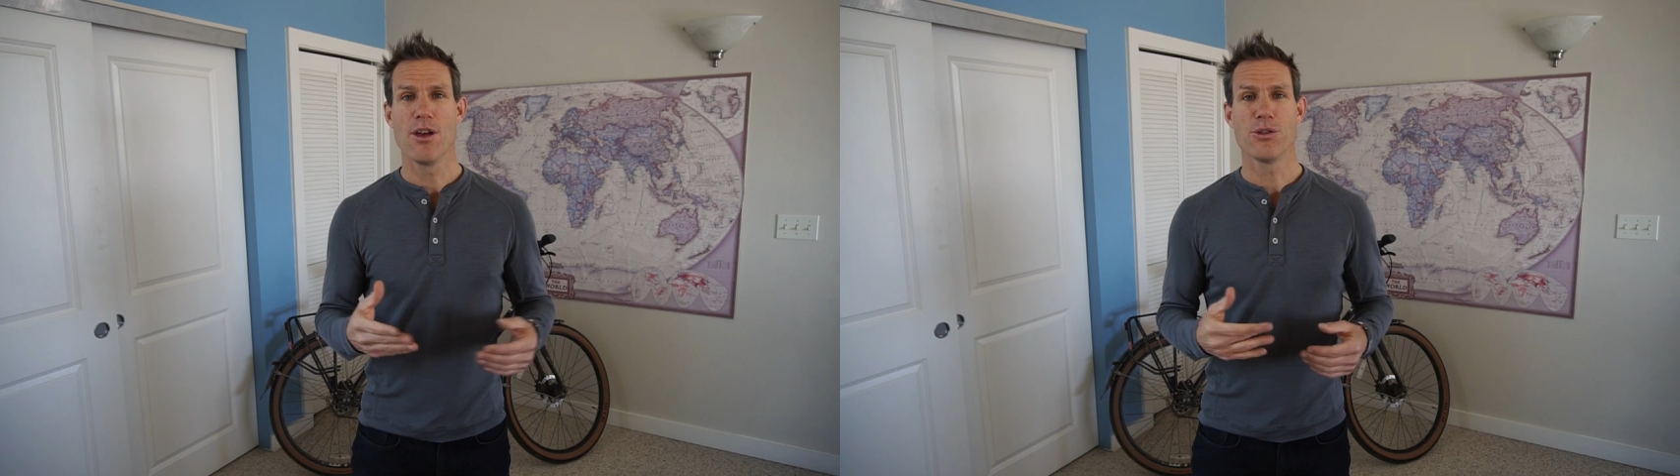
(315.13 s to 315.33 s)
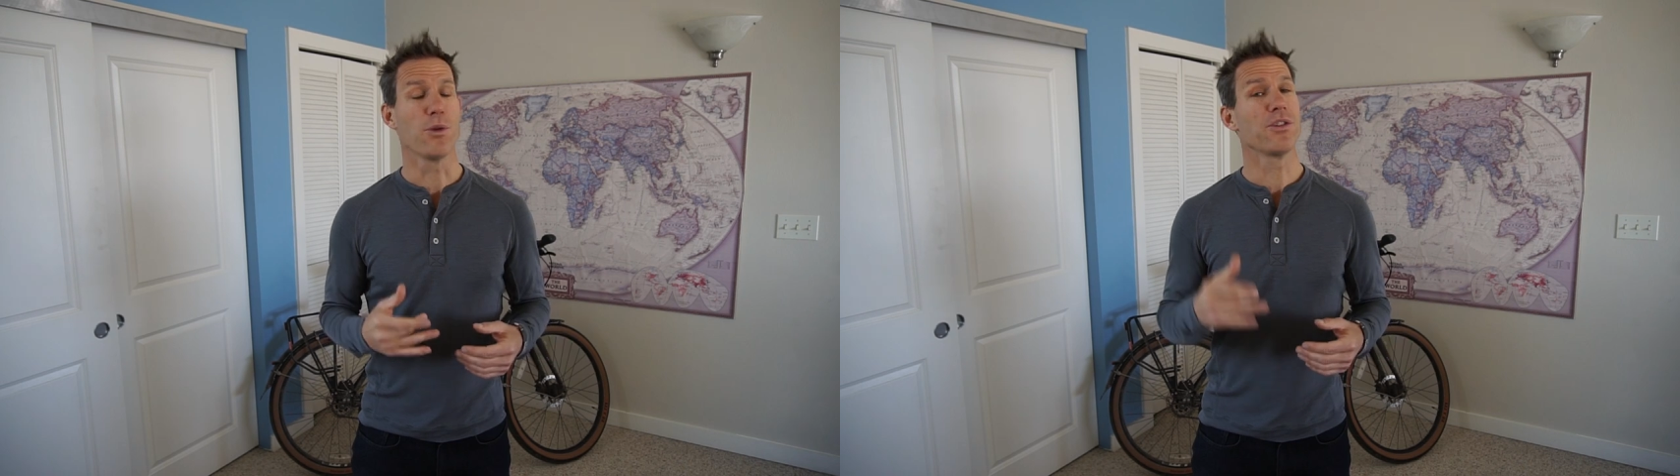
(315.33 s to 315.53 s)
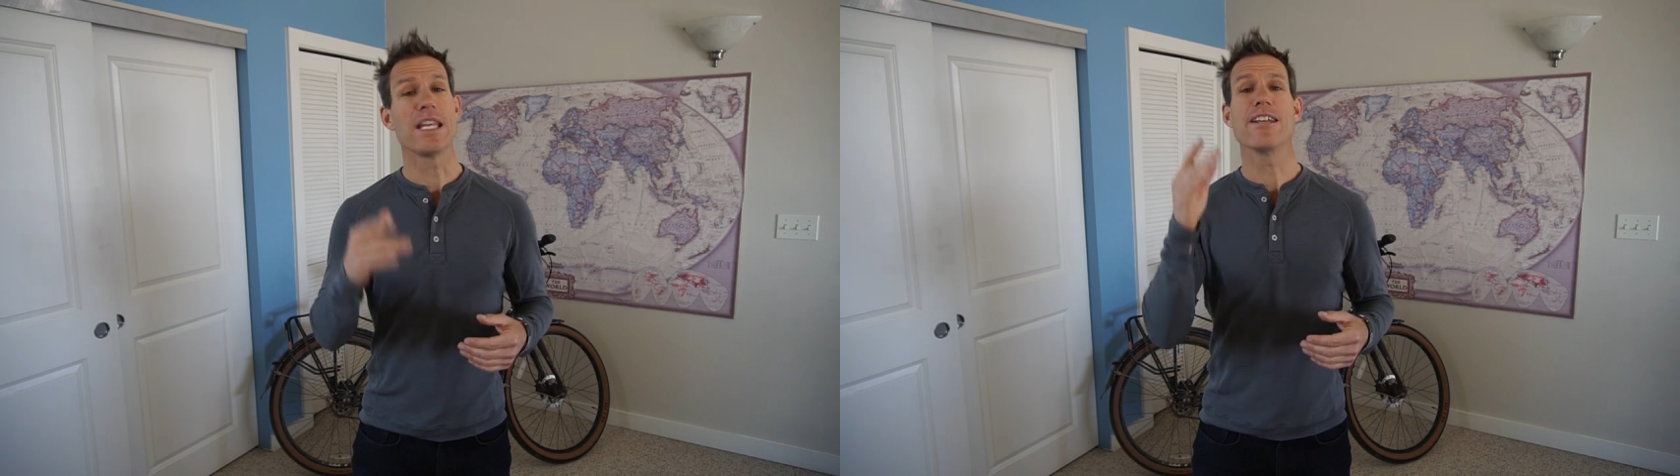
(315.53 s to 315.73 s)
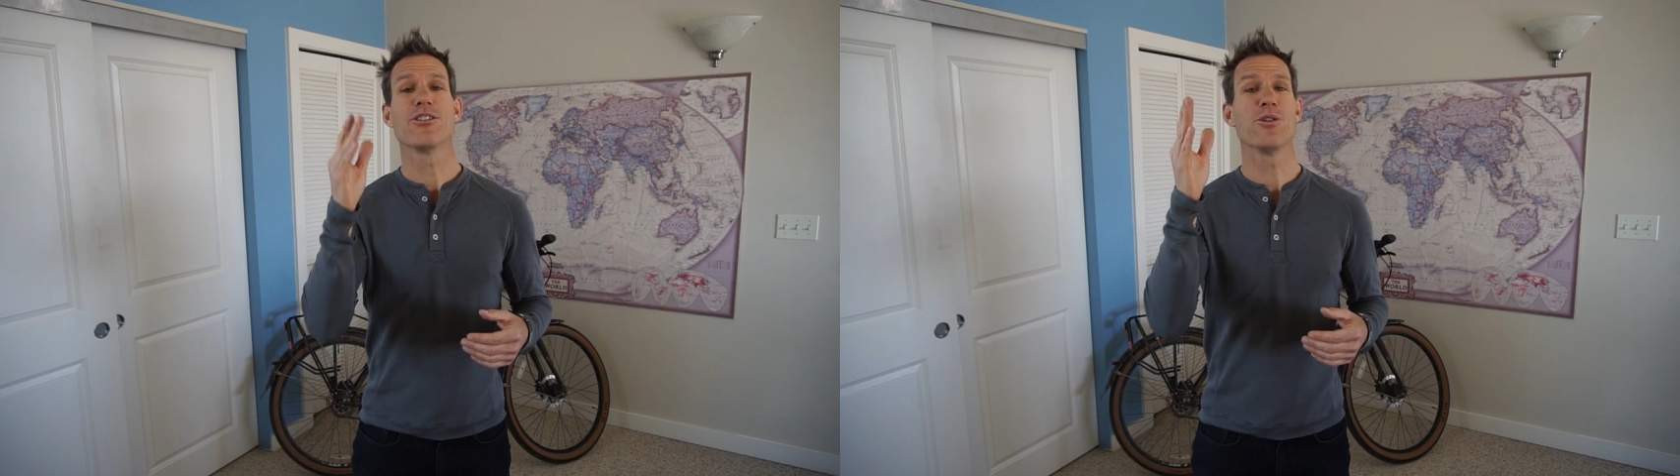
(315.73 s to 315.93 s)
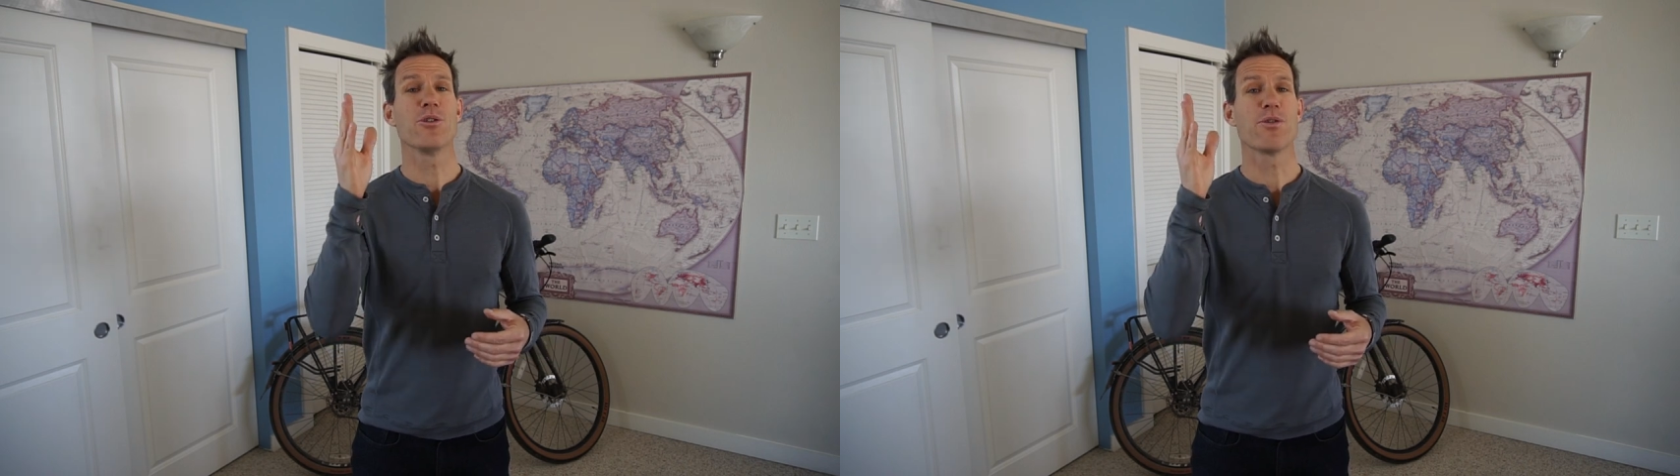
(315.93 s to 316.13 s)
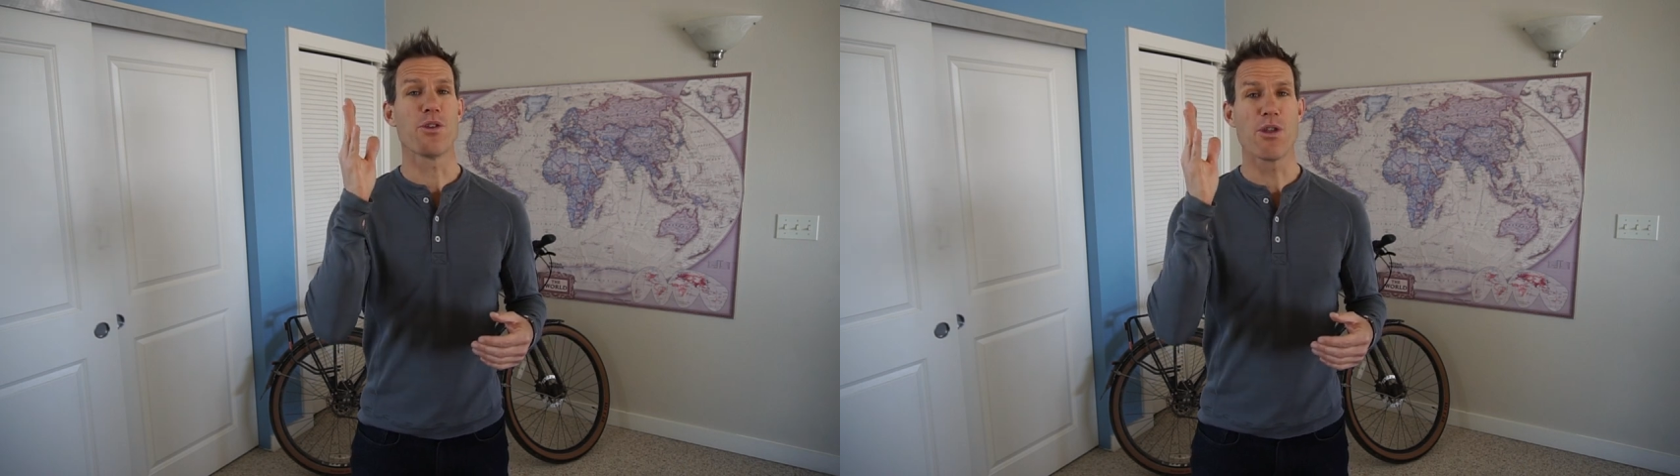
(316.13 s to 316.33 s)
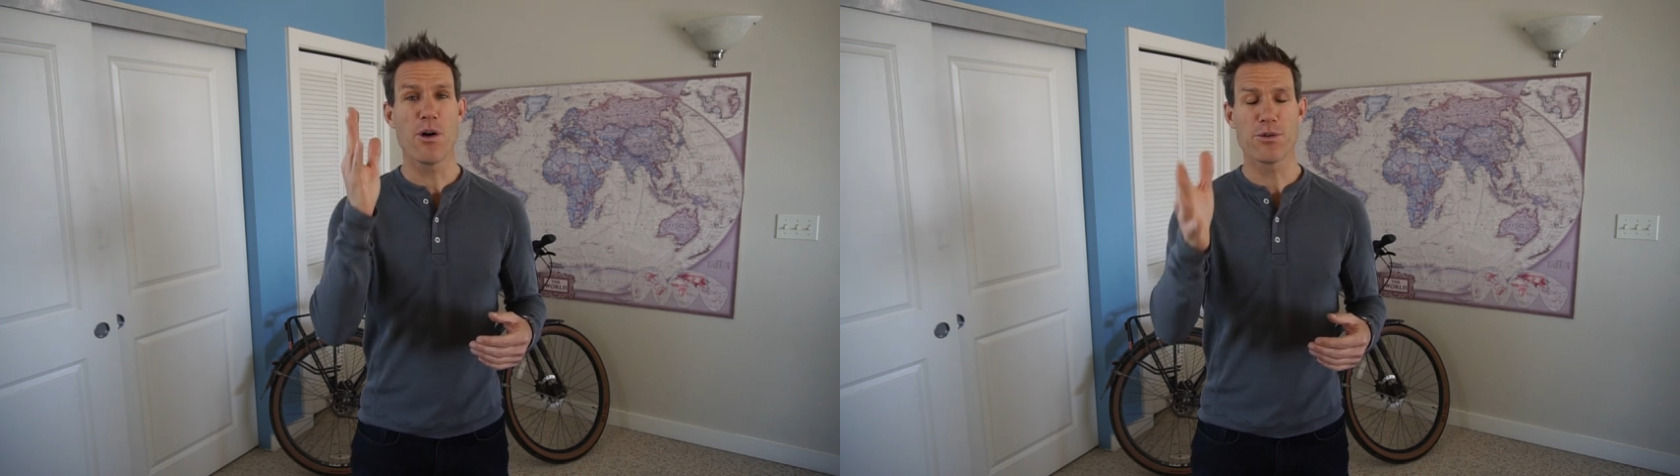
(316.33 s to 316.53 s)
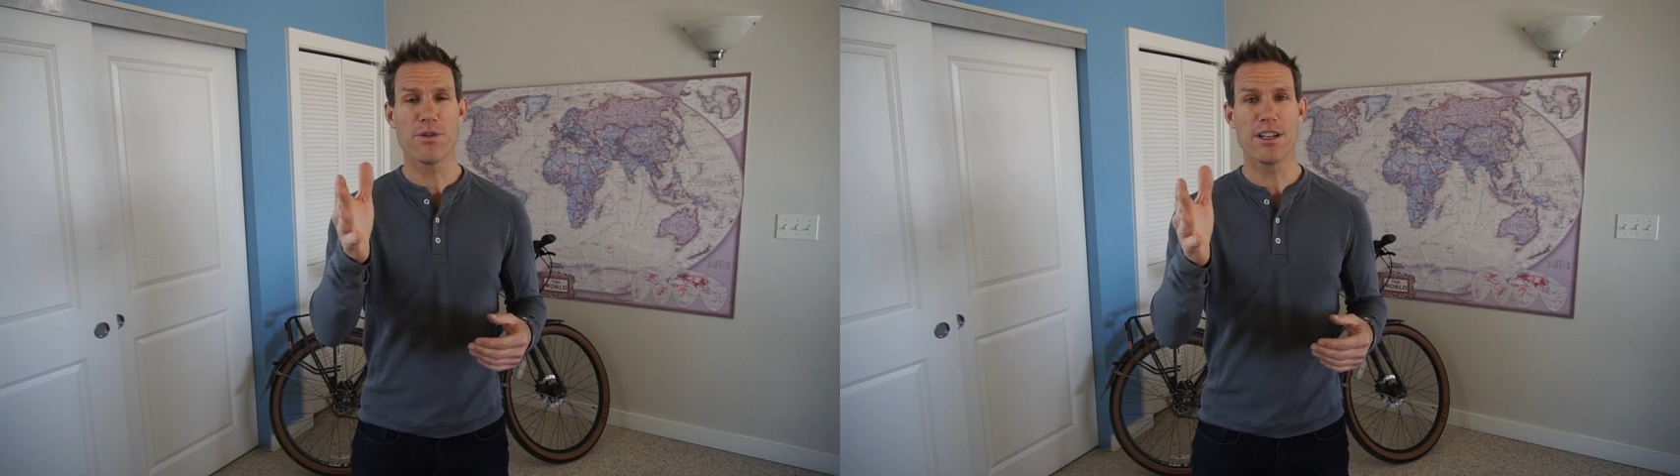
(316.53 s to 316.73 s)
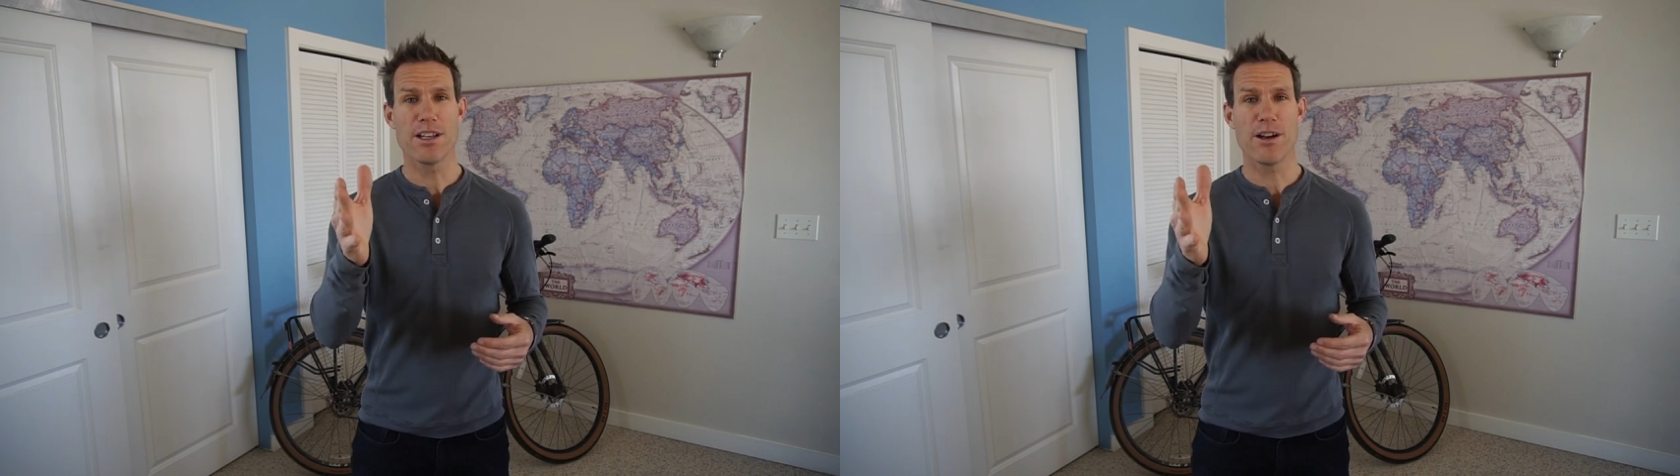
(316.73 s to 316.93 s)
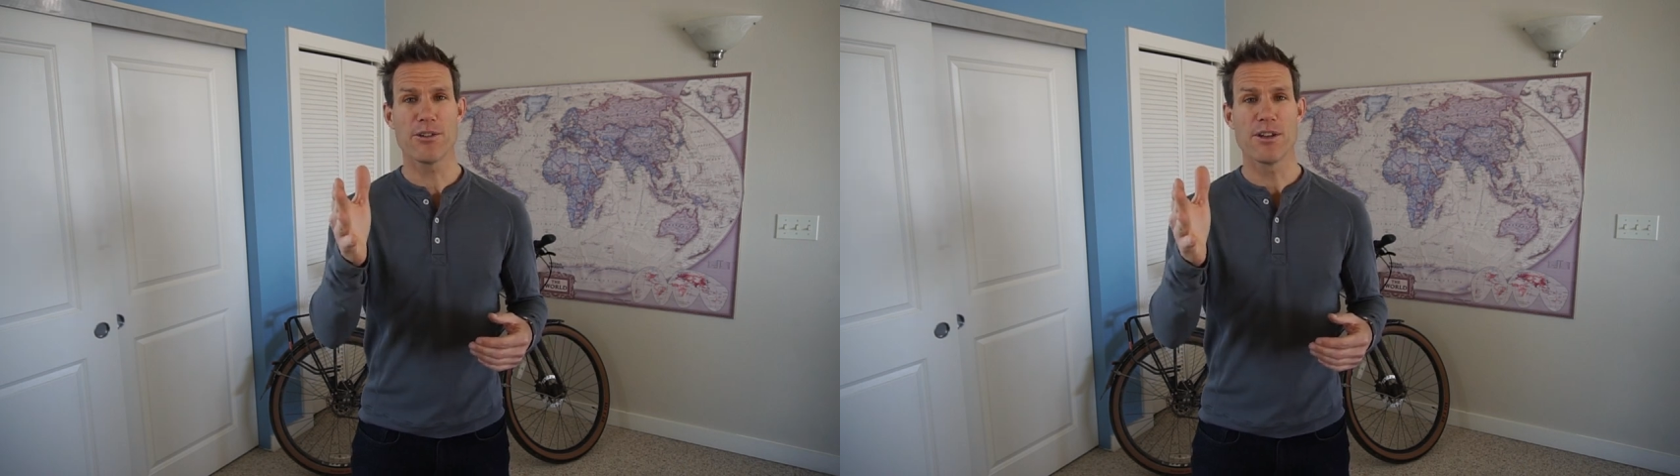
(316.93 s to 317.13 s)
so stay tuned for those
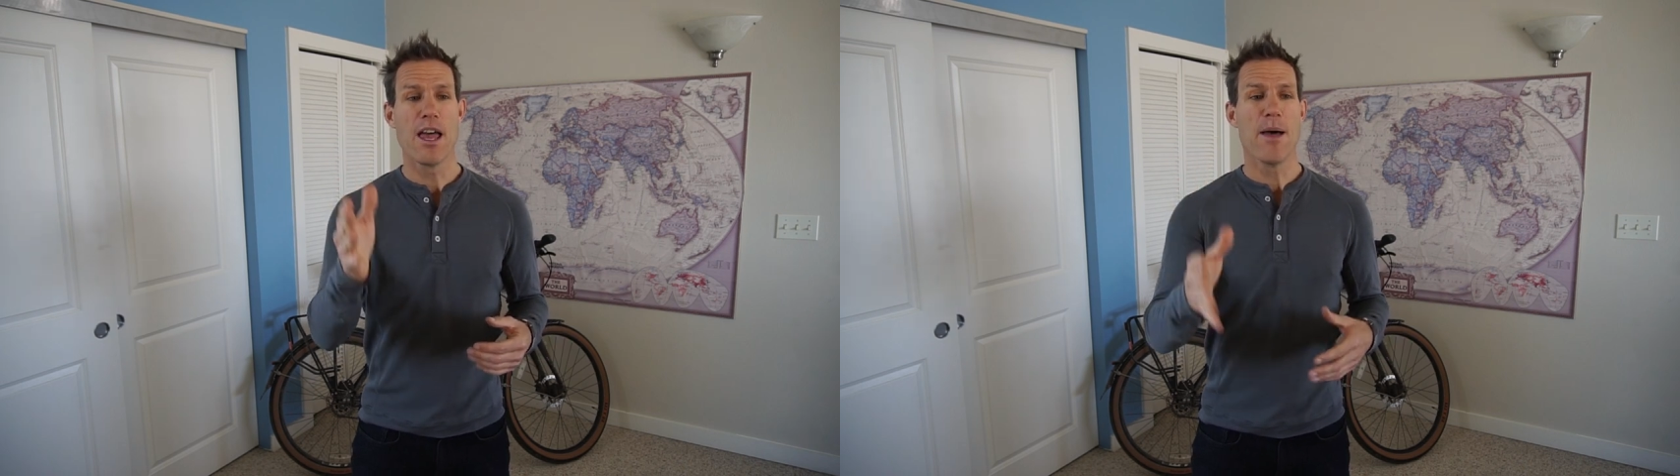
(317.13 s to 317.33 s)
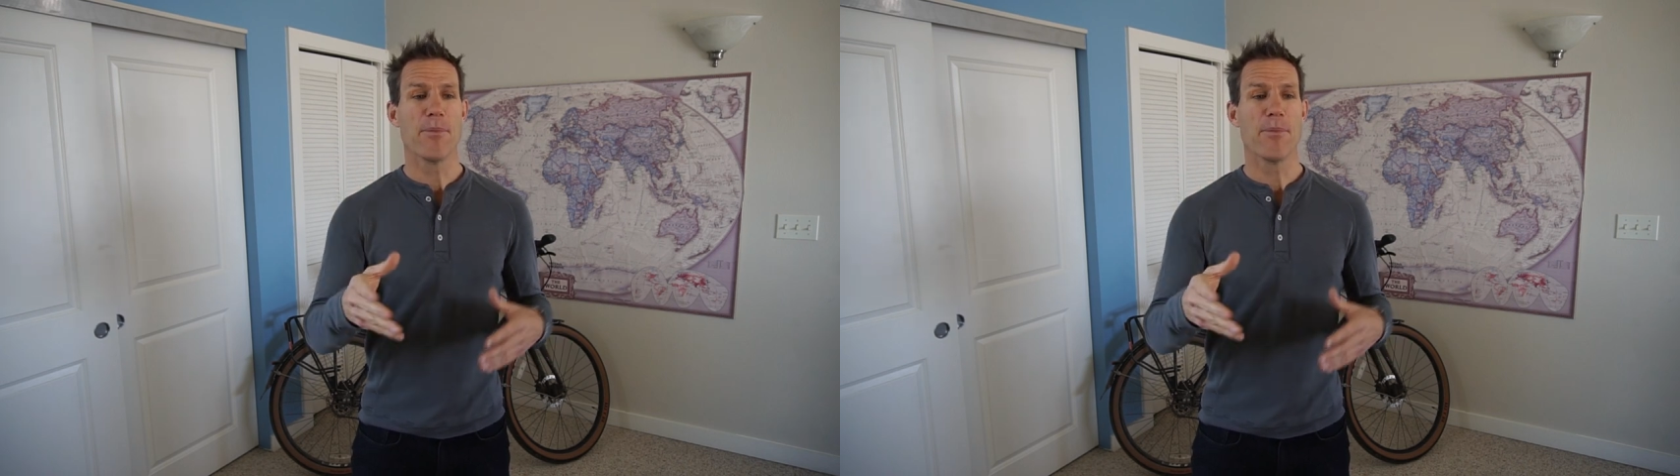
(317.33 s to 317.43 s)
videos.